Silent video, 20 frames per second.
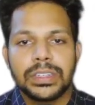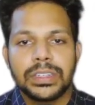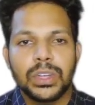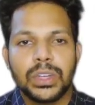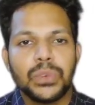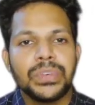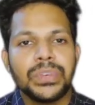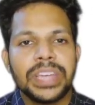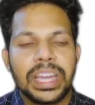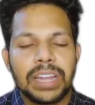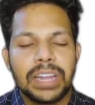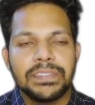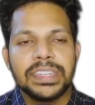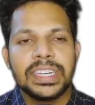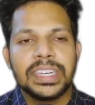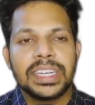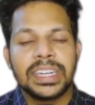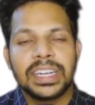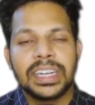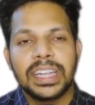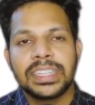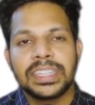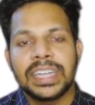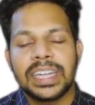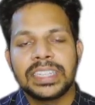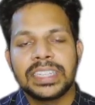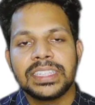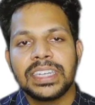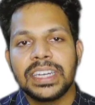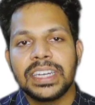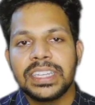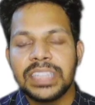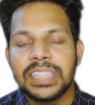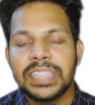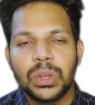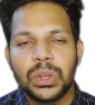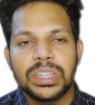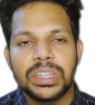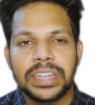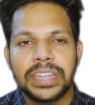Now we are aware that in
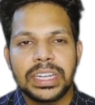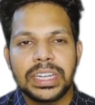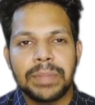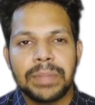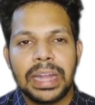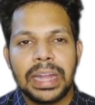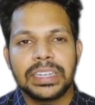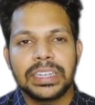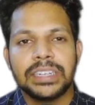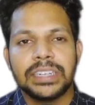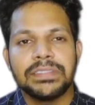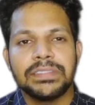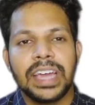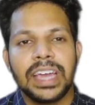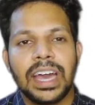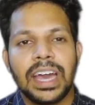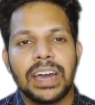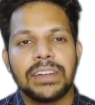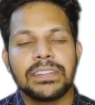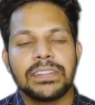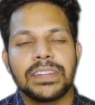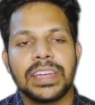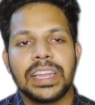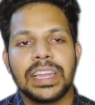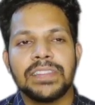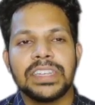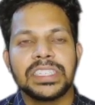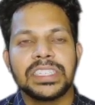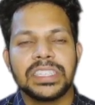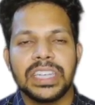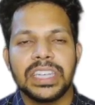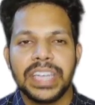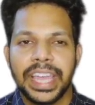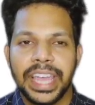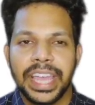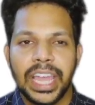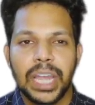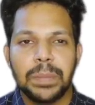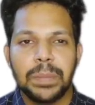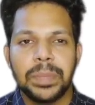the cholestatic pattern, we have elevation in
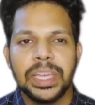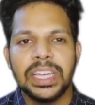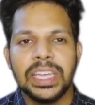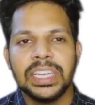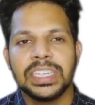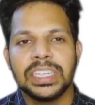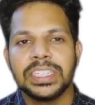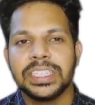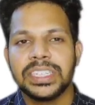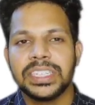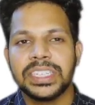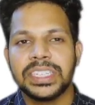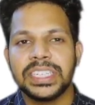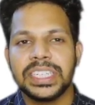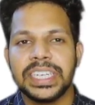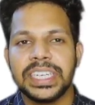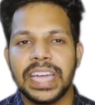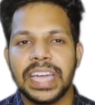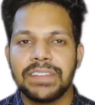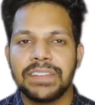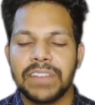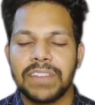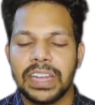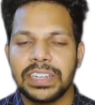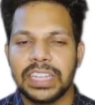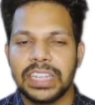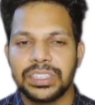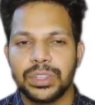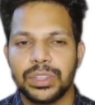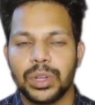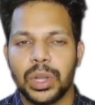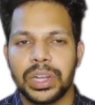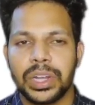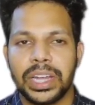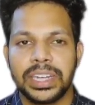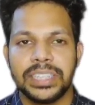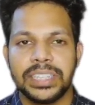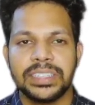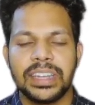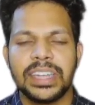ALP, GGT and
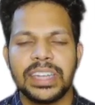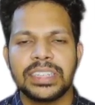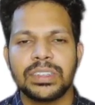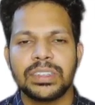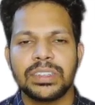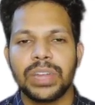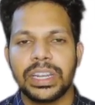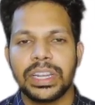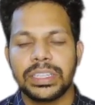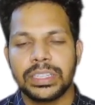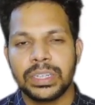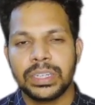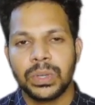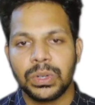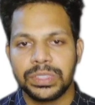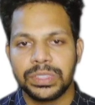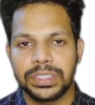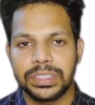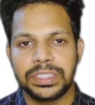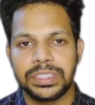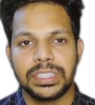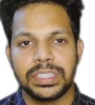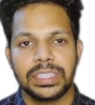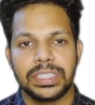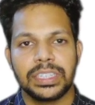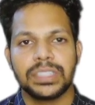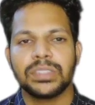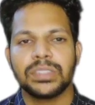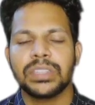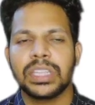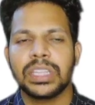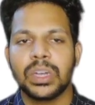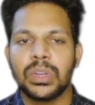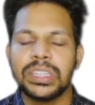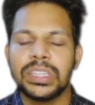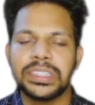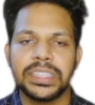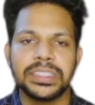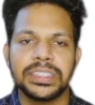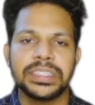5-nucleotidase. Let's look at the causes here. So the
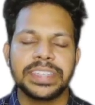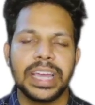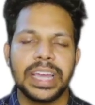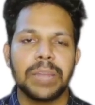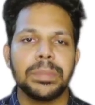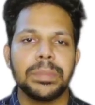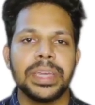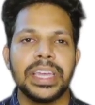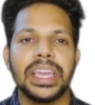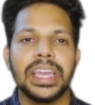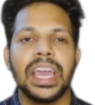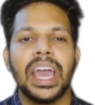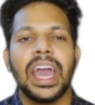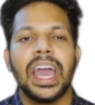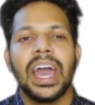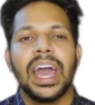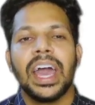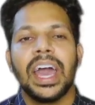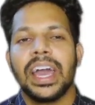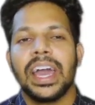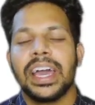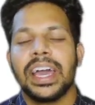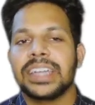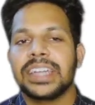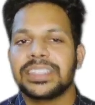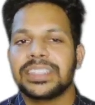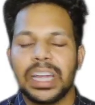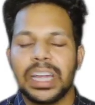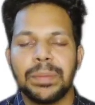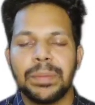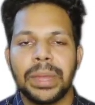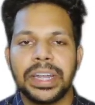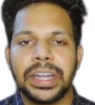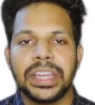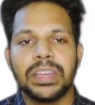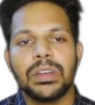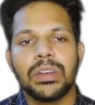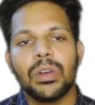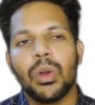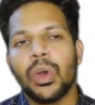cholestasis can be
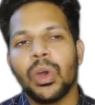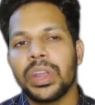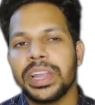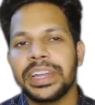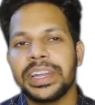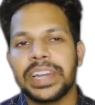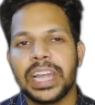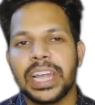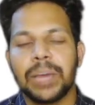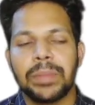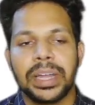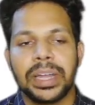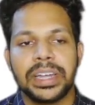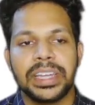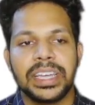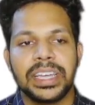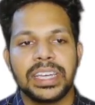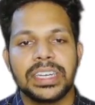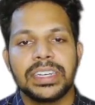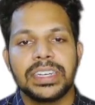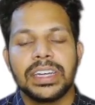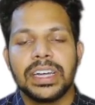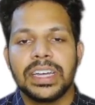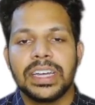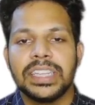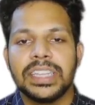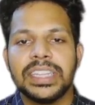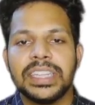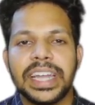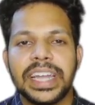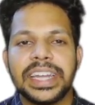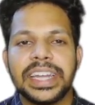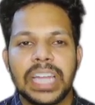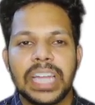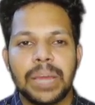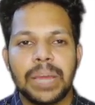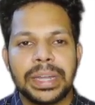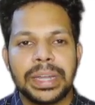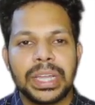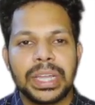extrahepatic or intrahepatic. In the
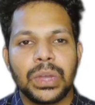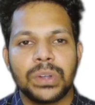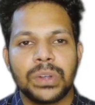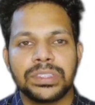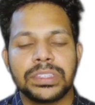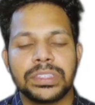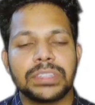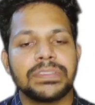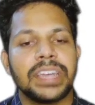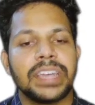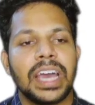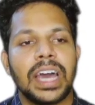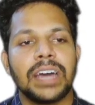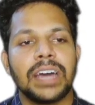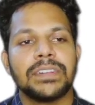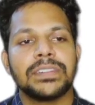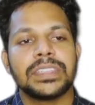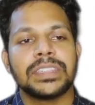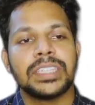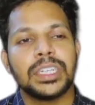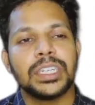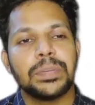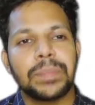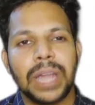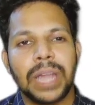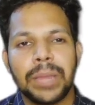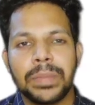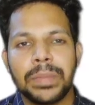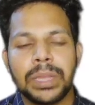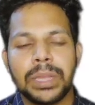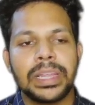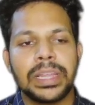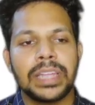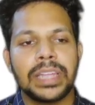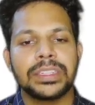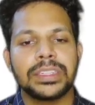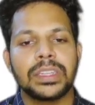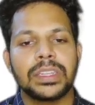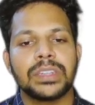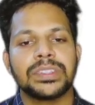intrahepatic causes, we have the primary
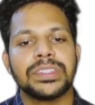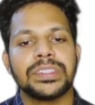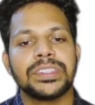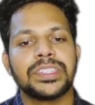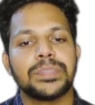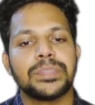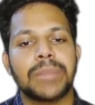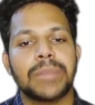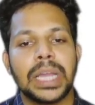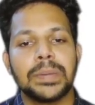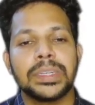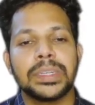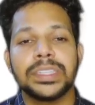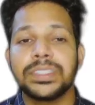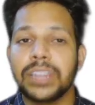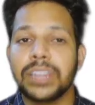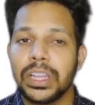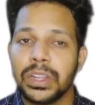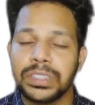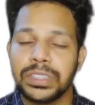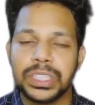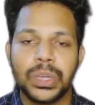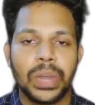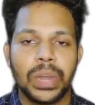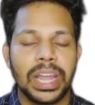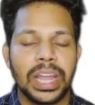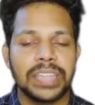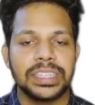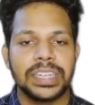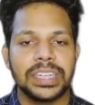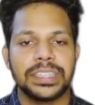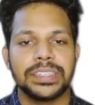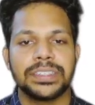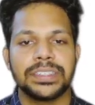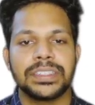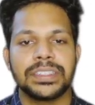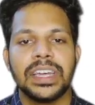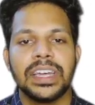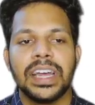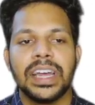biliary cirrhosis, primary sclerosing
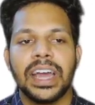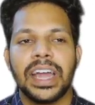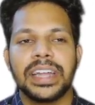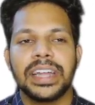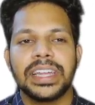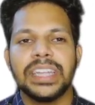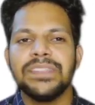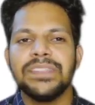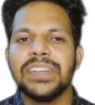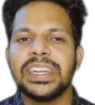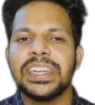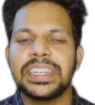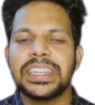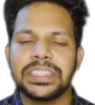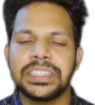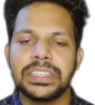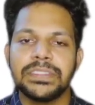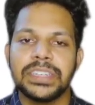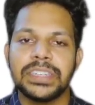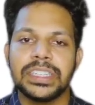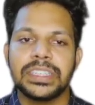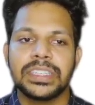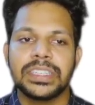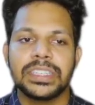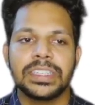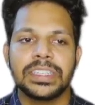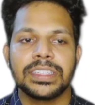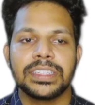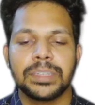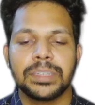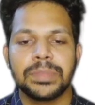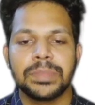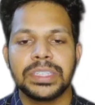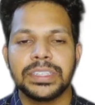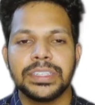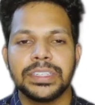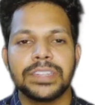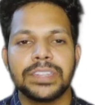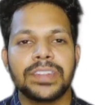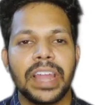cholangitis, and infiltration with some
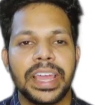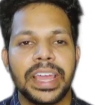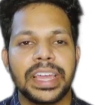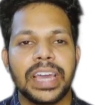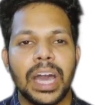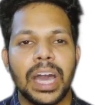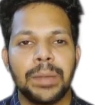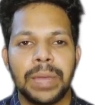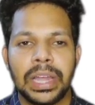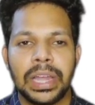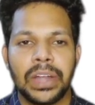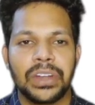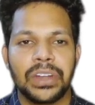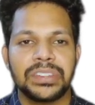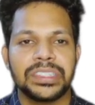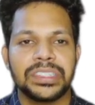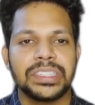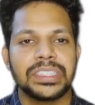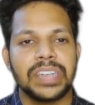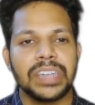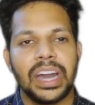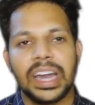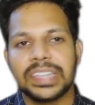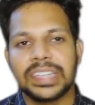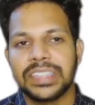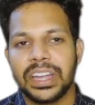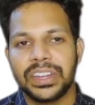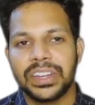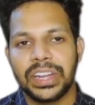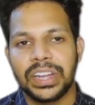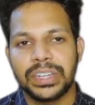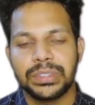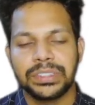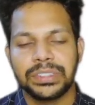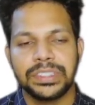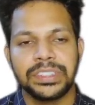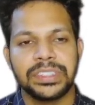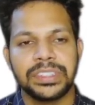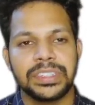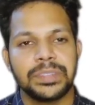diseases like amyloidosis or
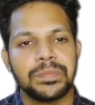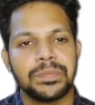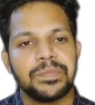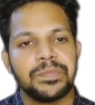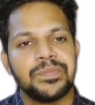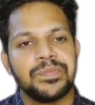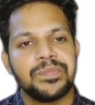sarcoidosis.